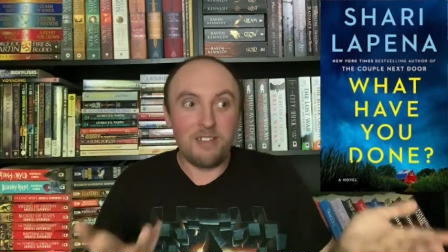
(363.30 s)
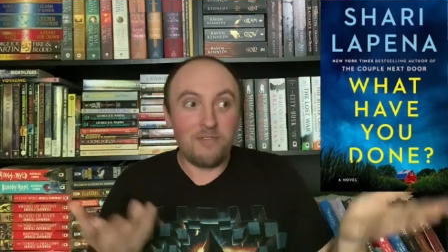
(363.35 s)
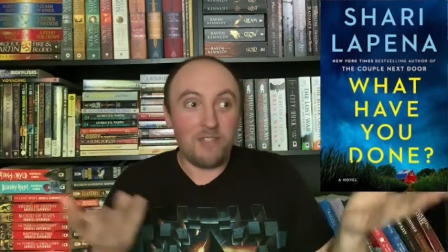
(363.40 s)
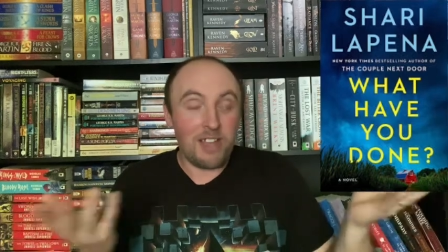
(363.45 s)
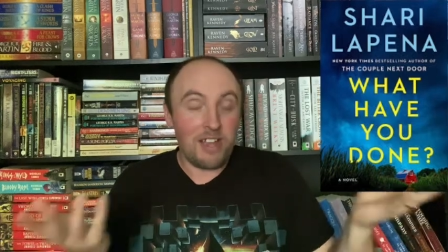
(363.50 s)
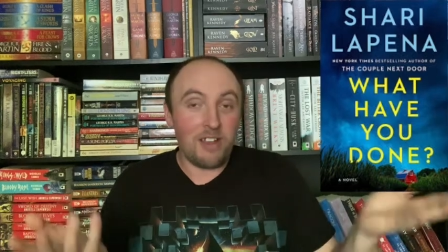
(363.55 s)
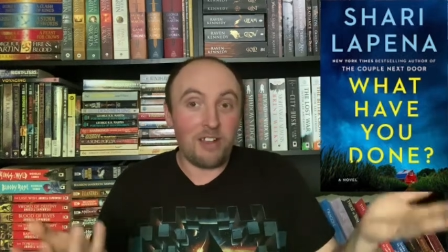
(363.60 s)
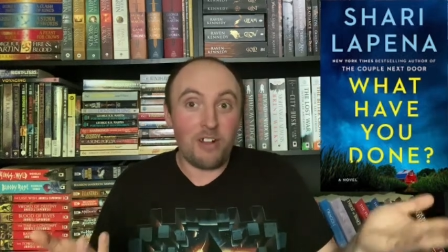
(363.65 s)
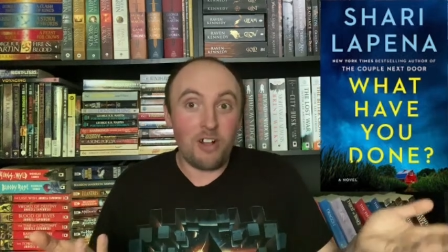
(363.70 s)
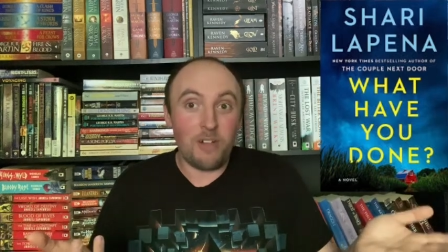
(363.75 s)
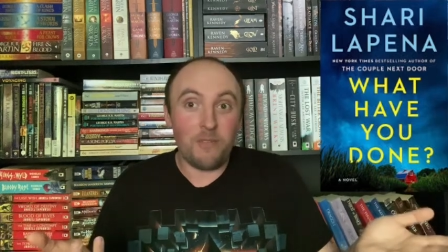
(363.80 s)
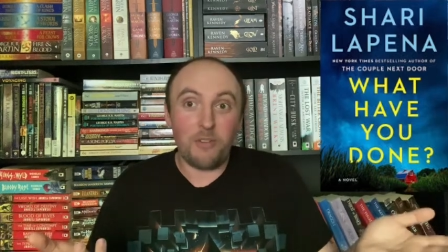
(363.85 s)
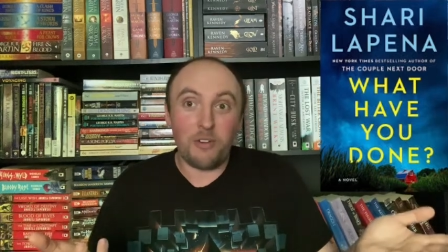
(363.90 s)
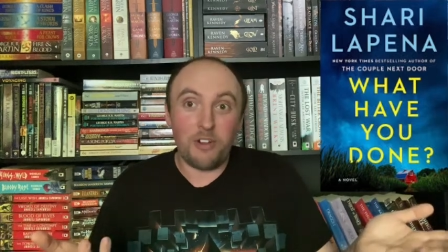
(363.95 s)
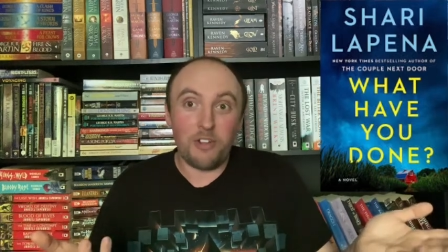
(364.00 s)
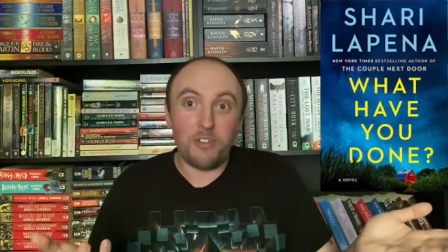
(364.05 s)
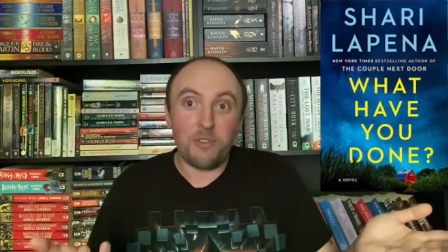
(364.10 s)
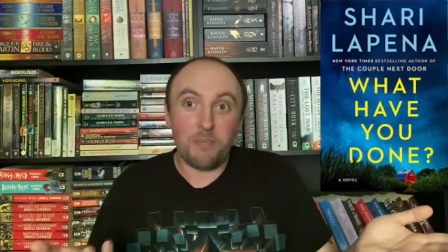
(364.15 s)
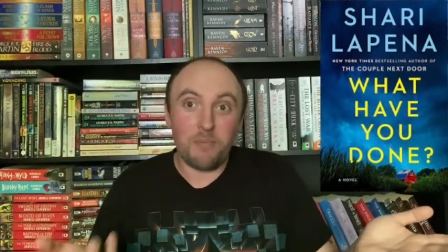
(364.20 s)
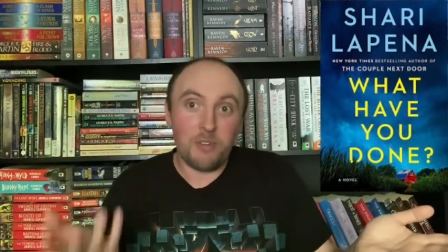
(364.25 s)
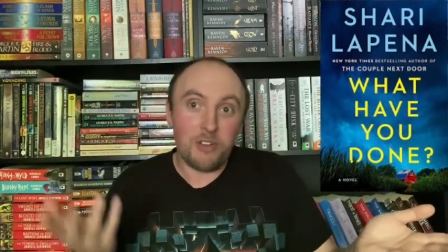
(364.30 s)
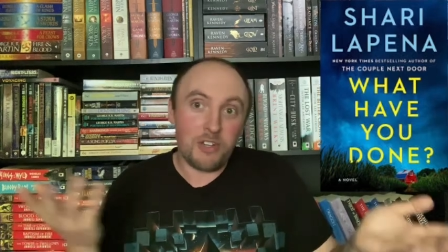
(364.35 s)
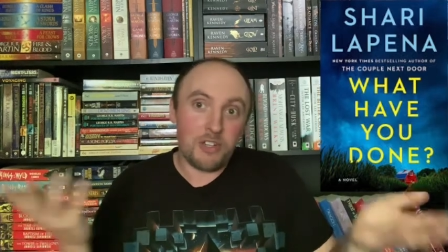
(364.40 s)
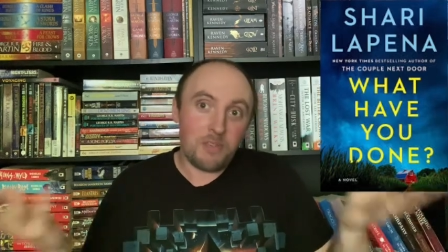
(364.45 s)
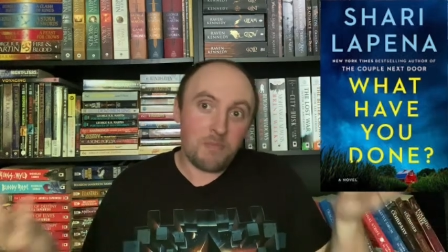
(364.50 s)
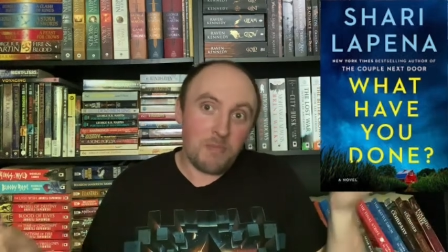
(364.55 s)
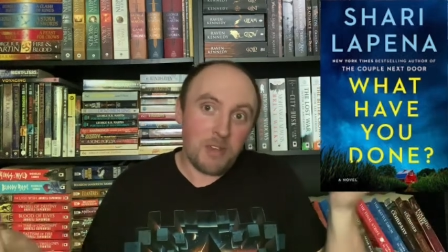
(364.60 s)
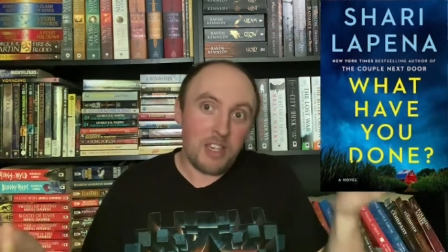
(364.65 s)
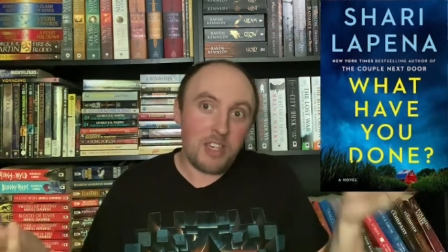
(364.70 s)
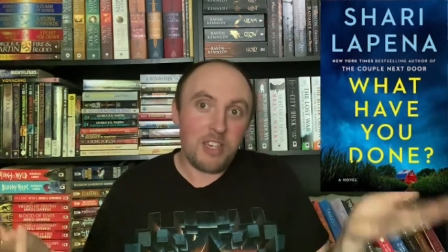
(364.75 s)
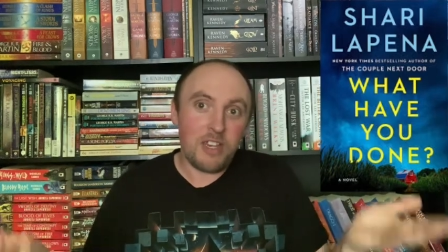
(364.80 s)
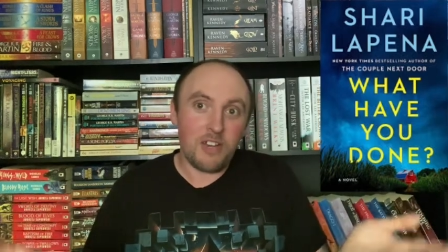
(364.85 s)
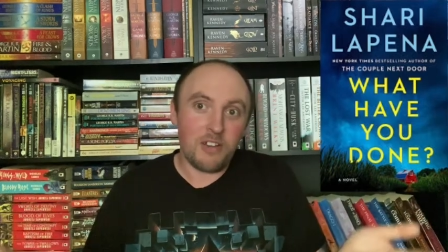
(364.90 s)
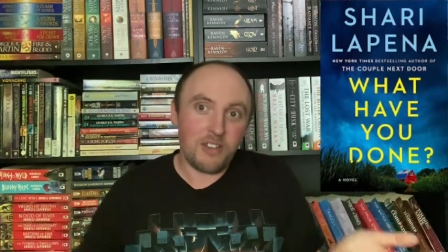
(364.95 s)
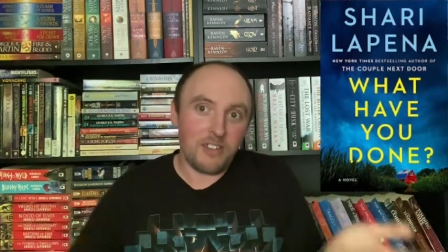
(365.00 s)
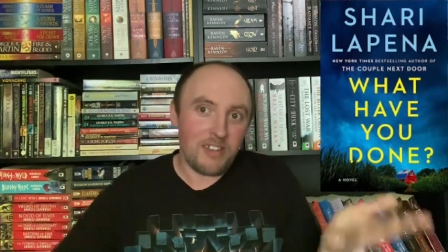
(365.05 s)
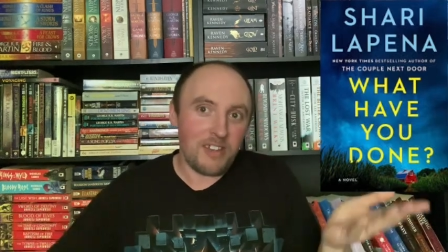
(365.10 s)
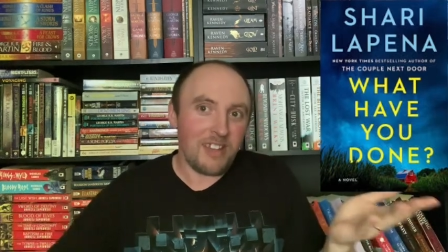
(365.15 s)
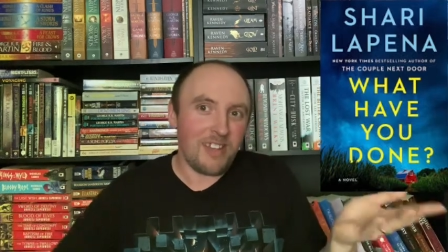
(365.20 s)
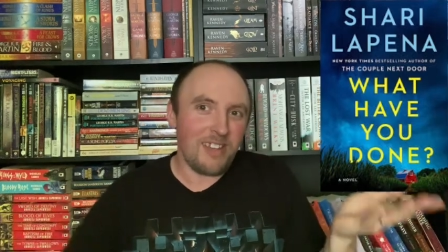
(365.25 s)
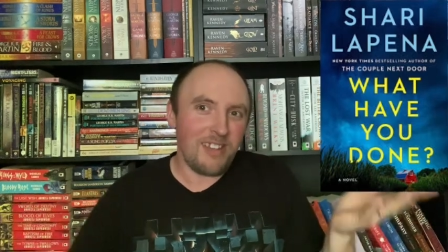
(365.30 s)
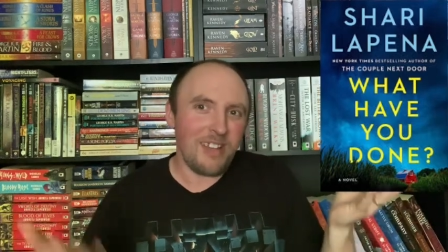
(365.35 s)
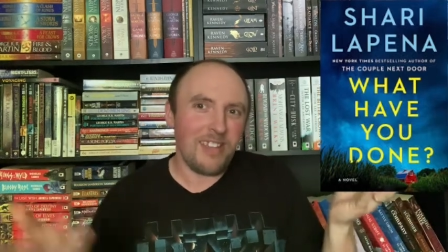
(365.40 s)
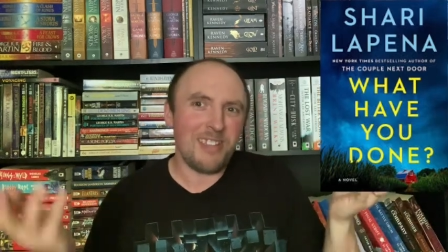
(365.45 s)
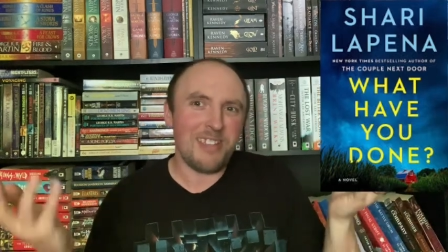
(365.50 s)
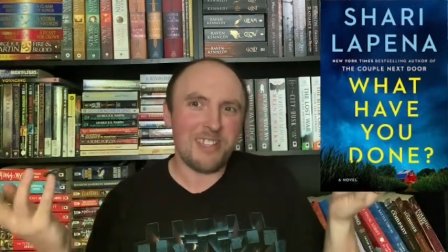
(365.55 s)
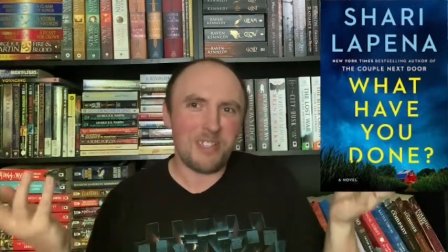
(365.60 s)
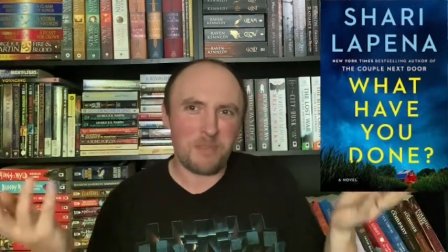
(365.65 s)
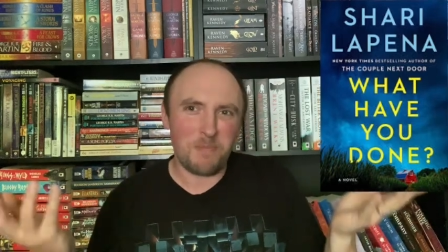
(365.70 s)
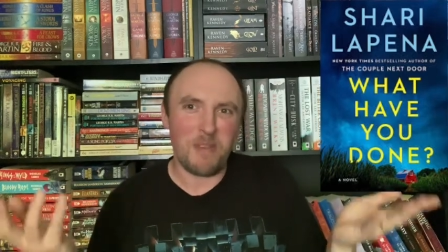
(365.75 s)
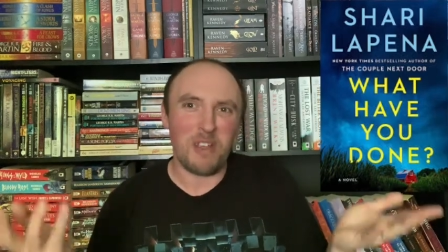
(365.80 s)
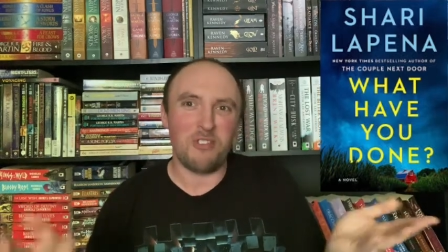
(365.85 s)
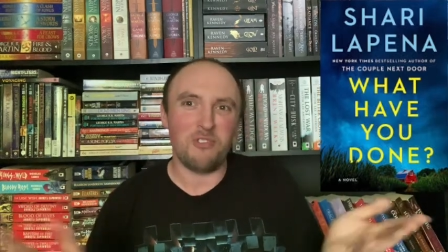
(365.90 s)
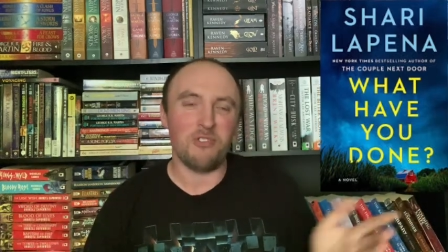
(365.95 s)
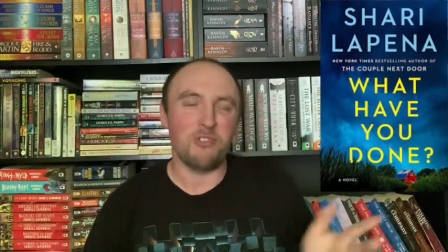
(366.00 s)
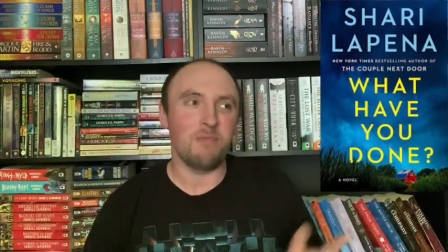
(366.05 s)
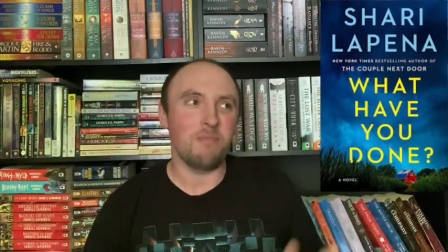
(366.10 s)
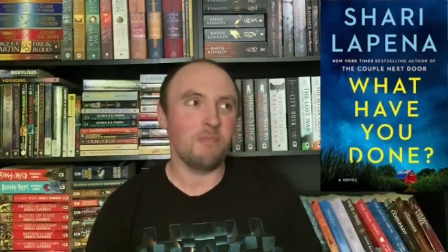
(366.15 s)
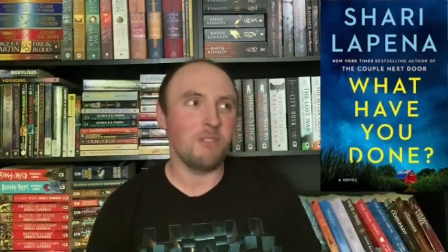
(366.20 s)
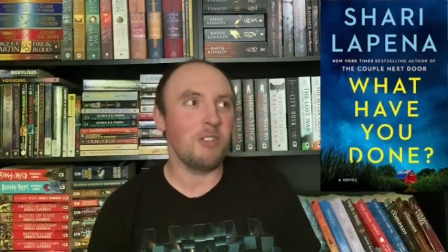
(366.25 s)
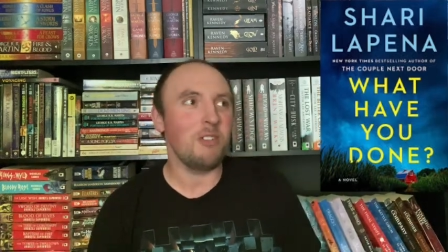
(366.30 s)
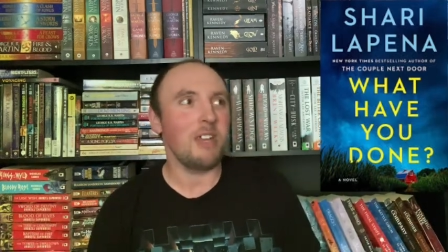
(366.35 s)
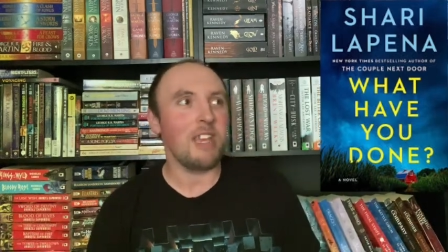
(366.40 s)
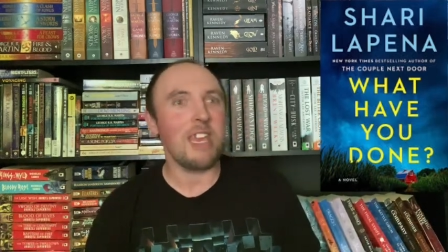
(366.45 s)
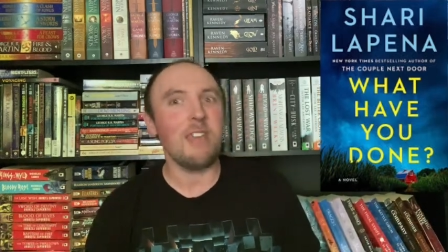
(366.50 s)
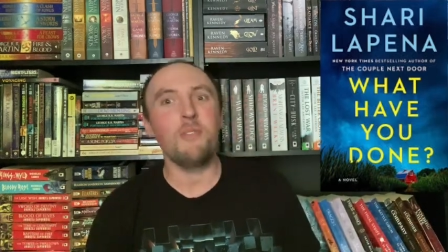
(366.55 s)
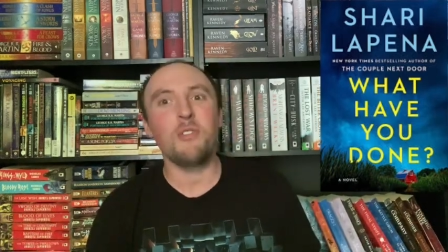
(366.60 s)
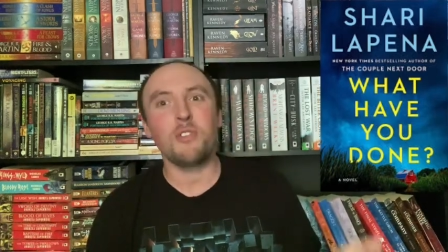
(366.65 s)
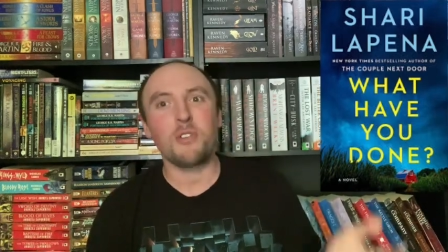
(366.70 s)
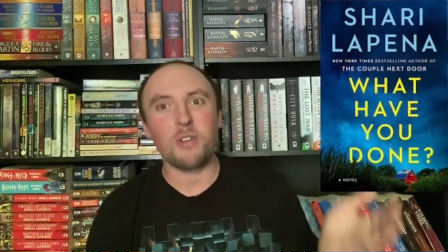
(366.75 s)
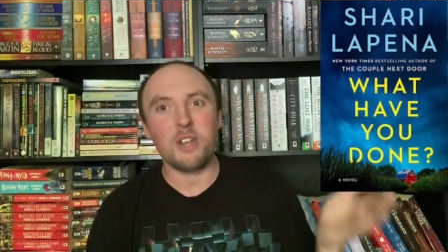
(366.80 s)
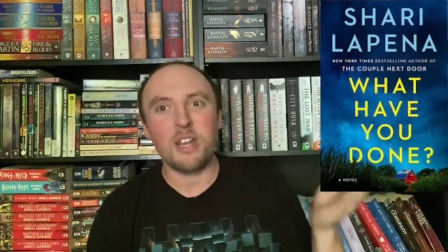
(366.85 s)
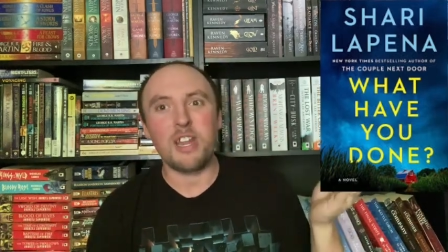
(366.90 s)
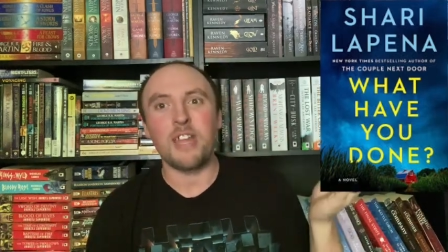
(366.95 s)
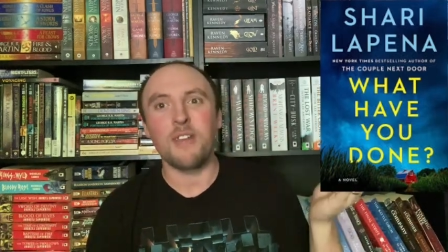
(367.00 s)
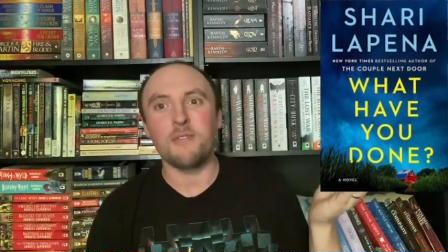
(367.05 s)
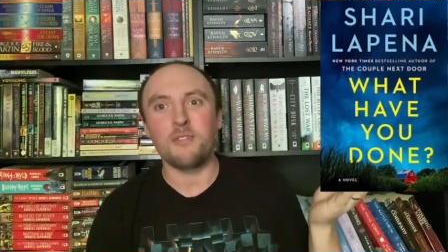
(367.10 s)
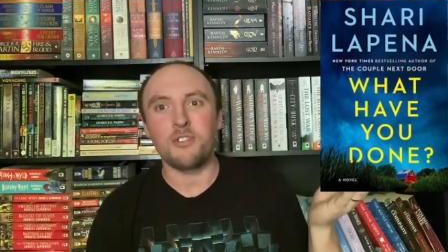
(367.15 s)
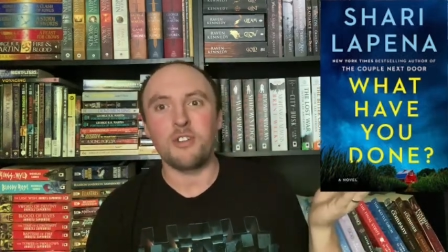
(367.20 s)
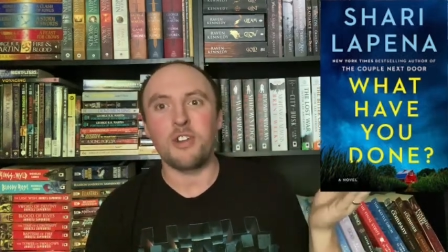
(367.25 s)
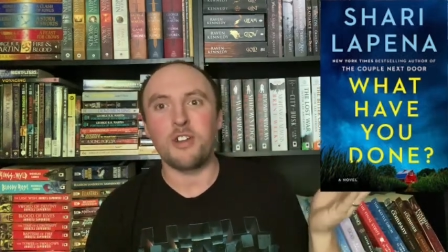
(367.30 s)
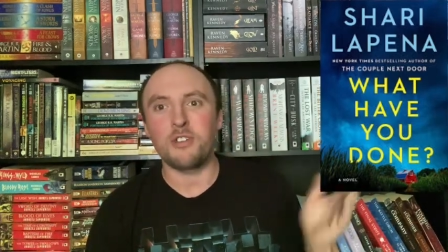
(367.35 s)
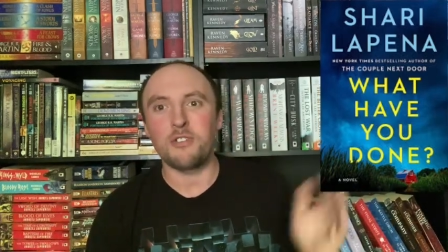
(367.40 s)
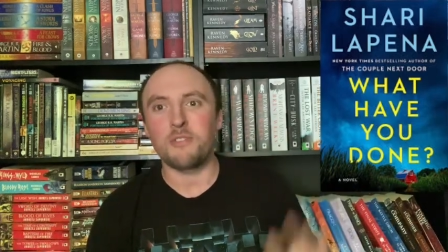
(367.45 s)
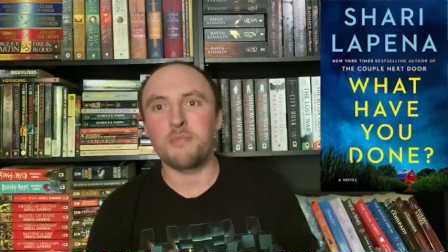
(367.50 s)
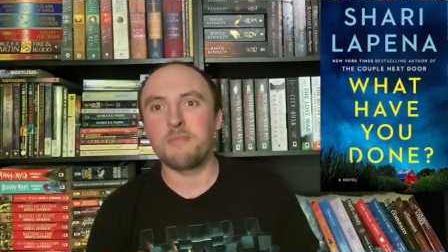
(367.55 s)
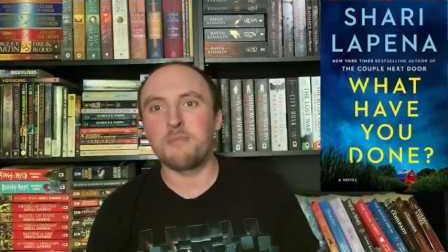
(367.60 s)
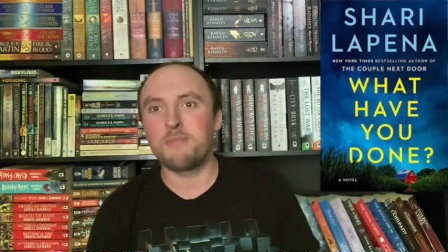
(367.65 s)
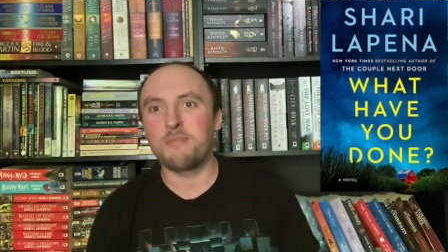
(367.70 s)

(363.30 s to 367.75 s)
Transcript: like all of her other books, but you know, it's nothing special. So I gave it three and a half stars.